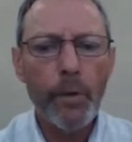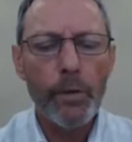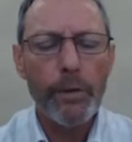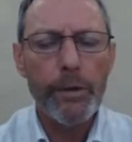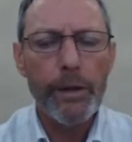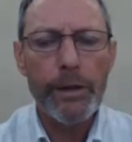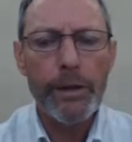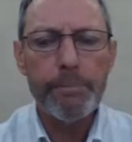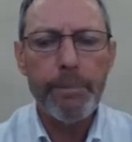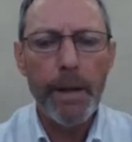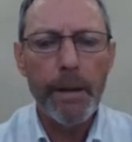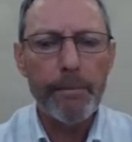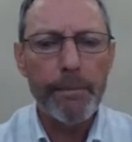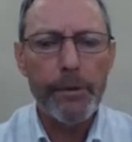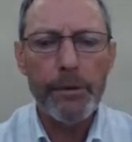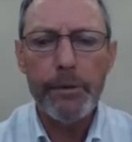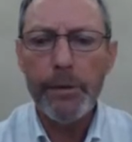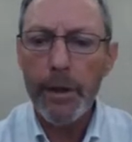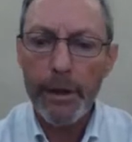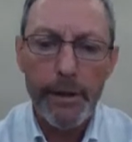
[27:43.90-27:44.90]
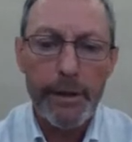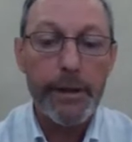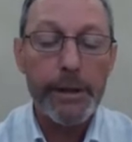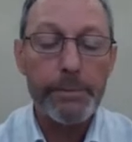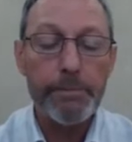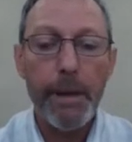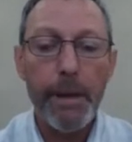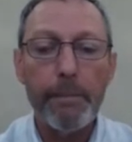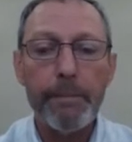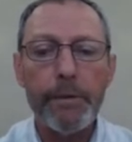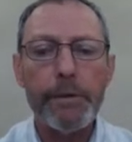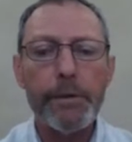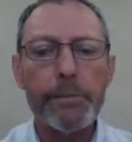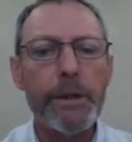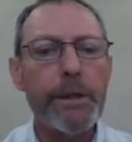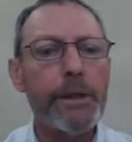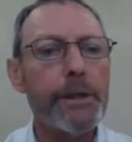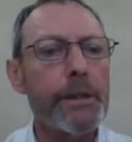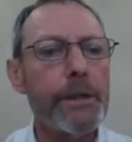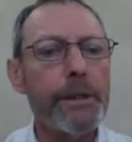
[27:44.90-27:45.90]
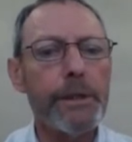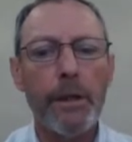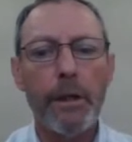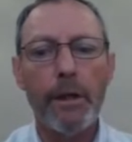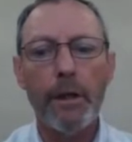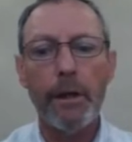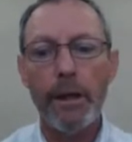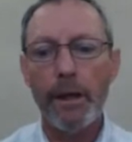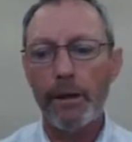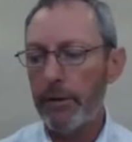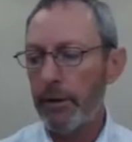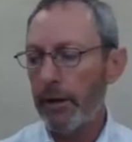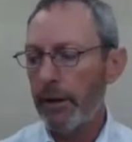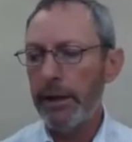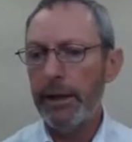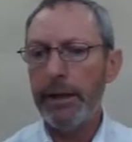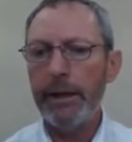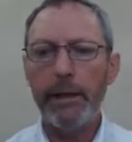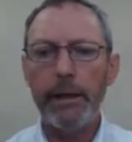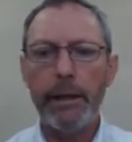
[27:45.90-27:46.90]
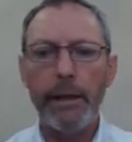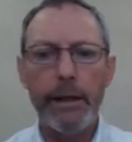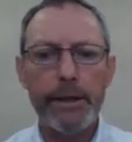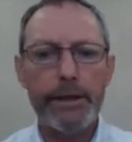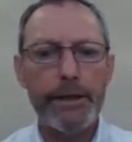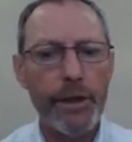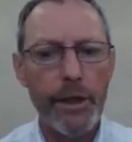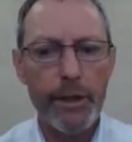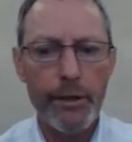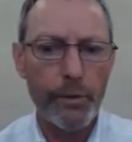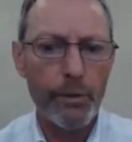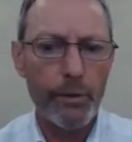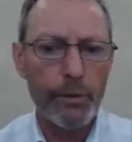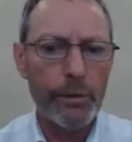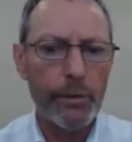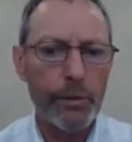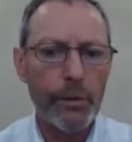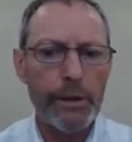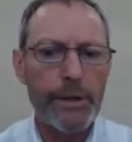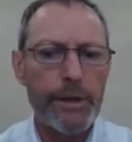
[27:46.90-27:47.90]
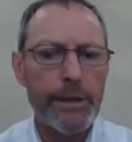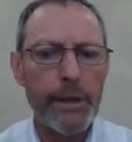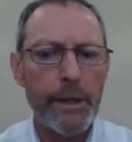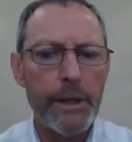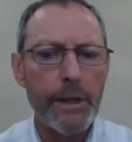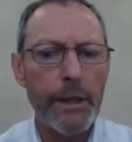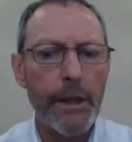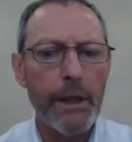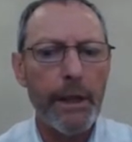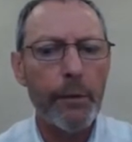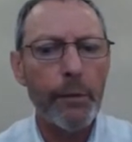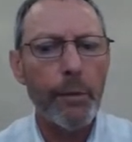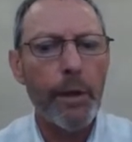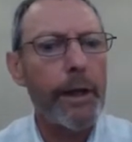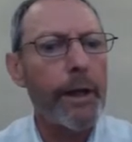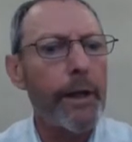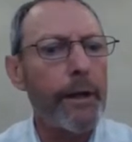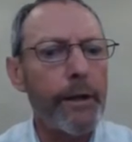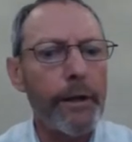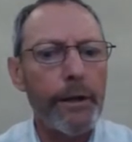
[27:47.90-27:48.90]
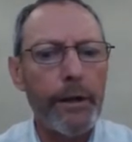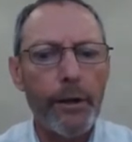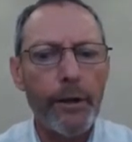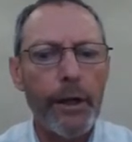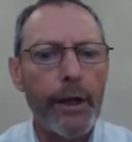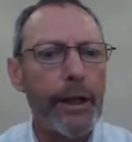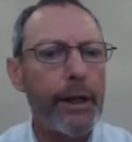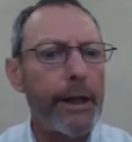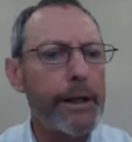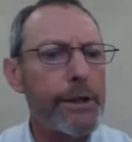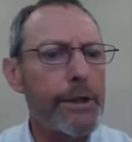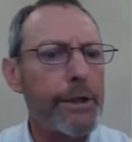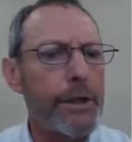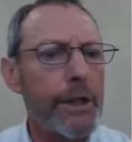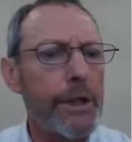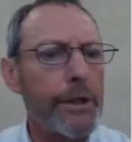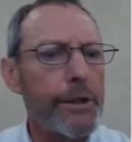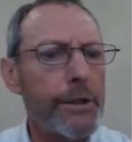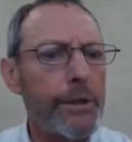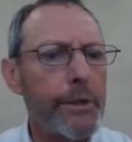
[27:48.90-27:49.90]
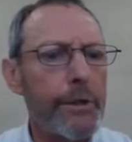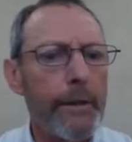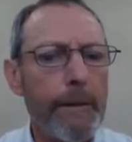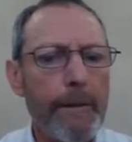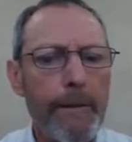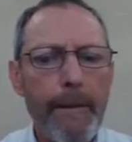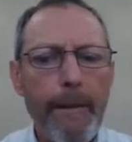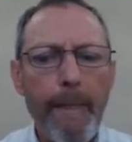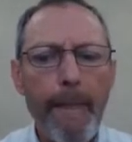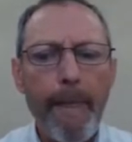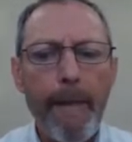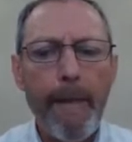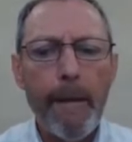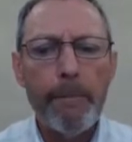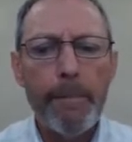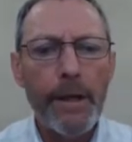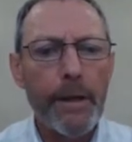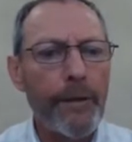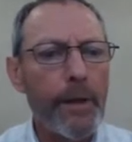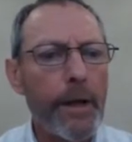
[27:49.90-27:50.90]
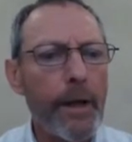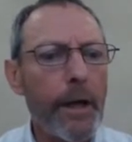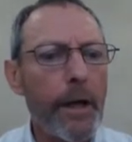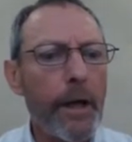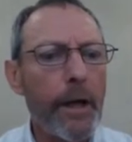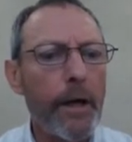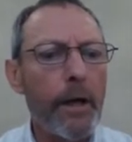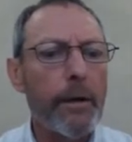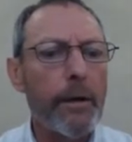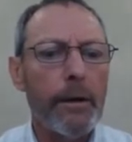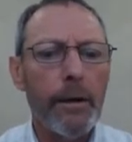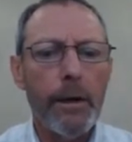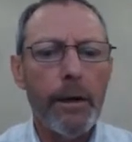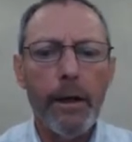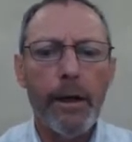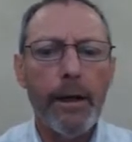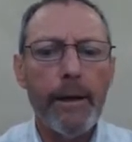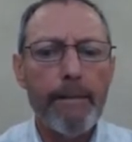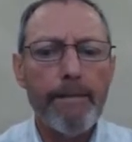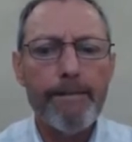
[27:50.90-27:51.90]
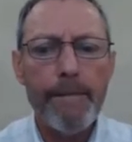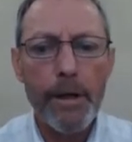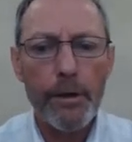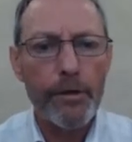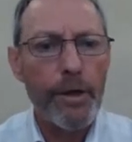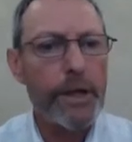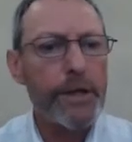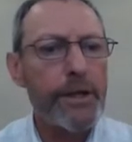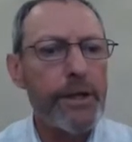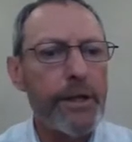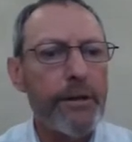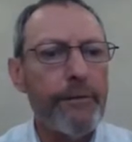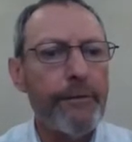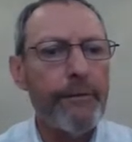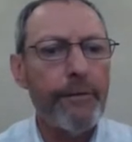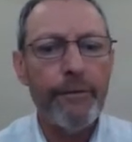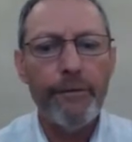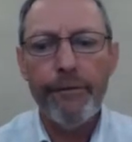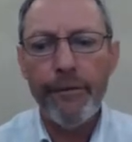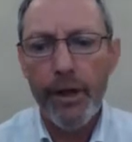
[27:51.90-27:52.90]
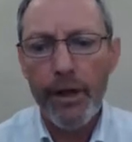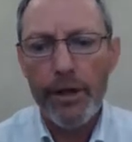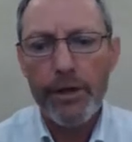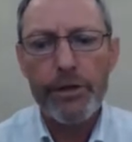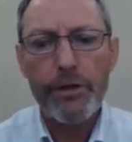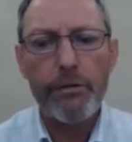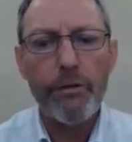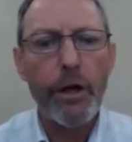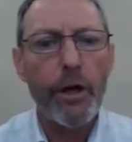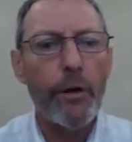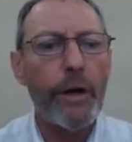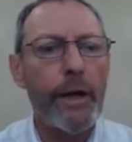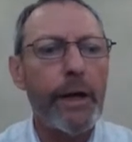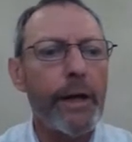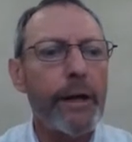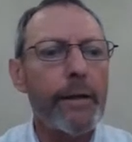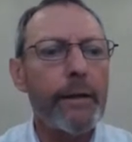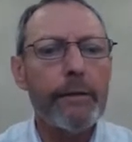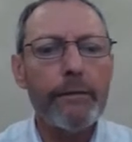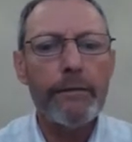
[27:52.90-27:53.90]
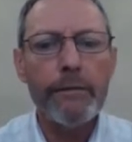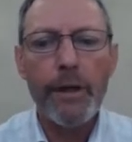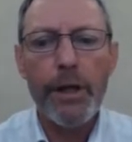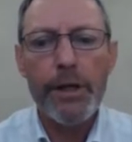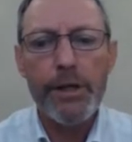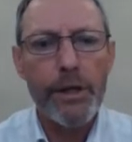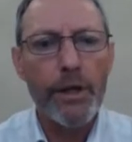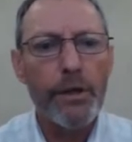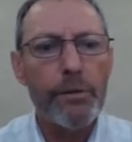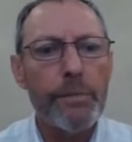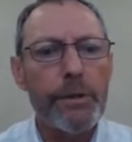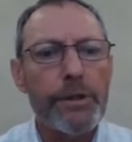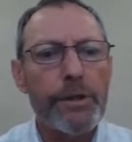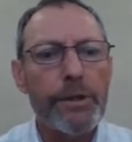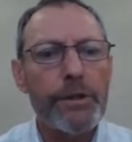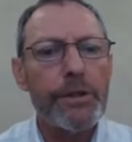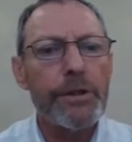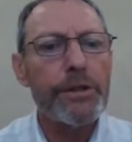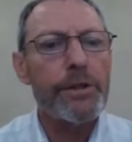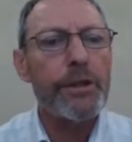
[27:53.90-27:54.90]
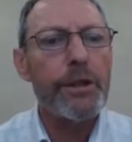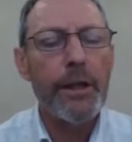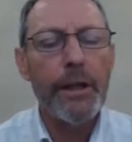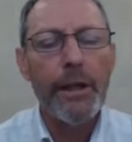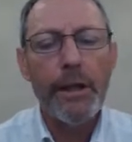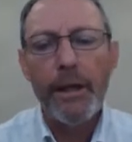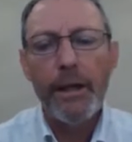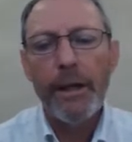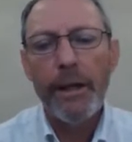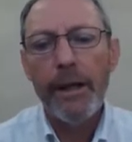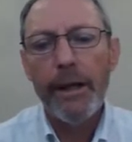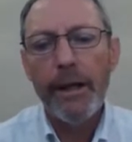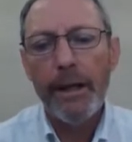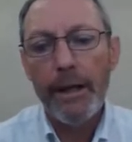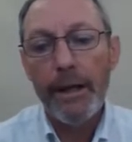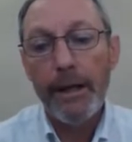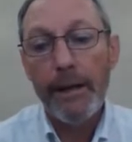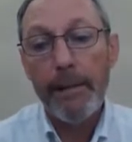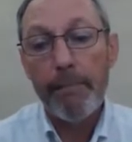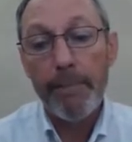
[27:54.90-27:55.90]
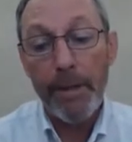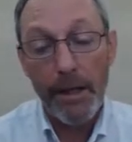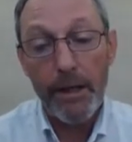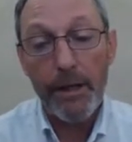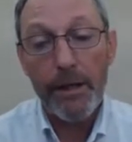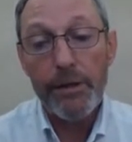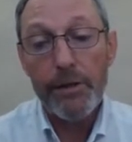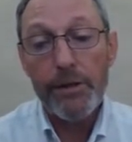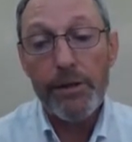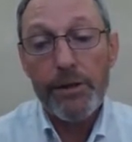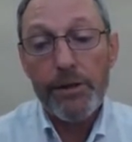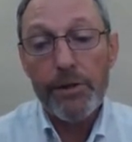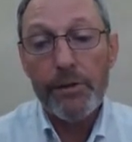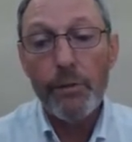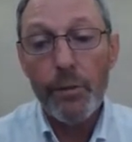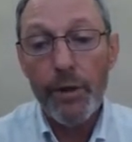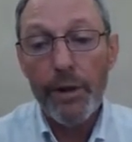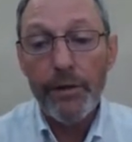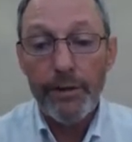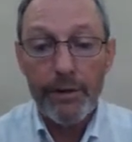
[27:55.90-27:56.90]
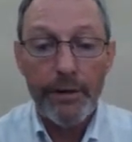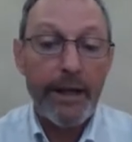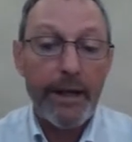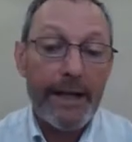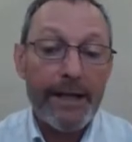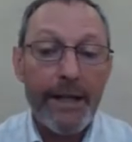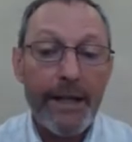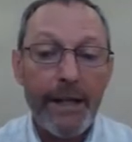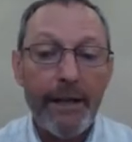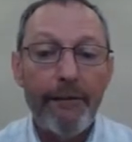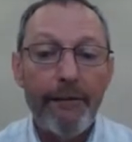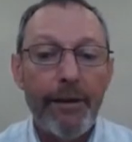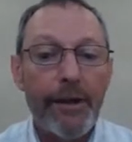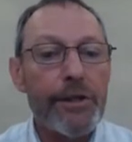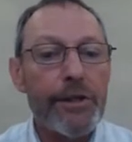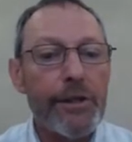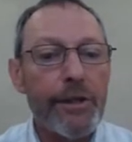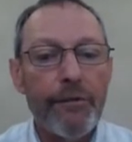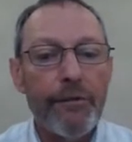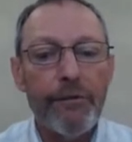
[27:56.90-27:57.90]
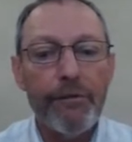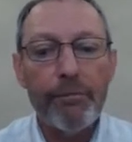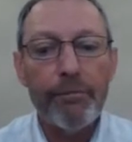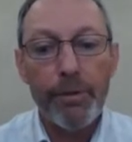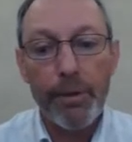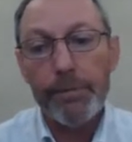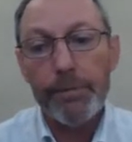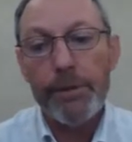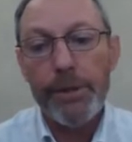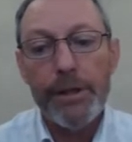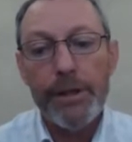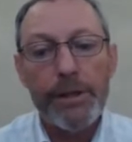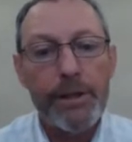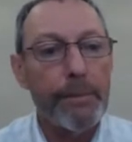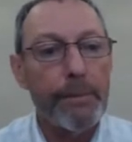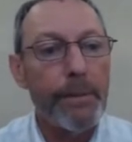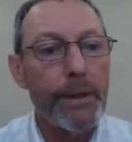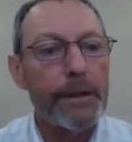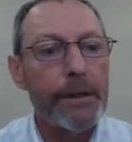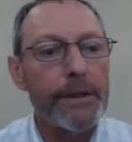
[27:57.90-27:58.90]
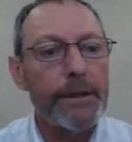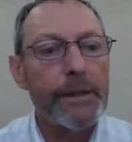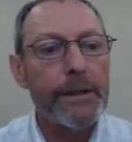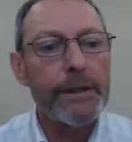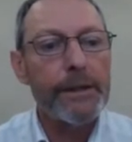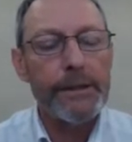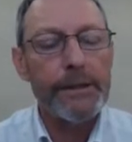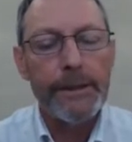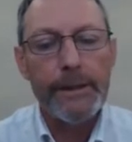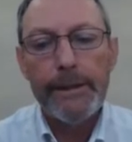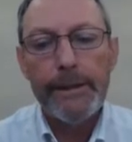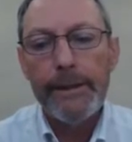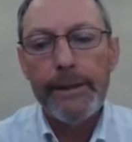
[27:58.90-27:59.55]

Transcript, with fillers: all of these bamboos, none of these bamboo species are currently uh, scheduled or listed in any way under UK legislation. But they are um, aggressive, fast growing, rhizomatous uh, plants with classic invasive properties and abilities.